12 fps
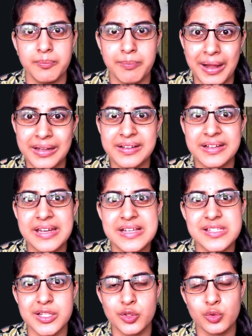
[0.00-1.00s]

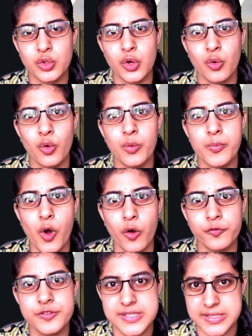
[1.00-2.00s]
balconies into your home
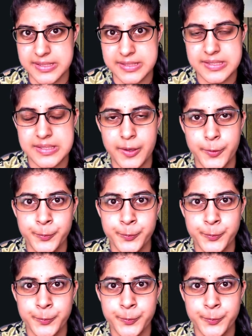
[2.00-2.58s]
offices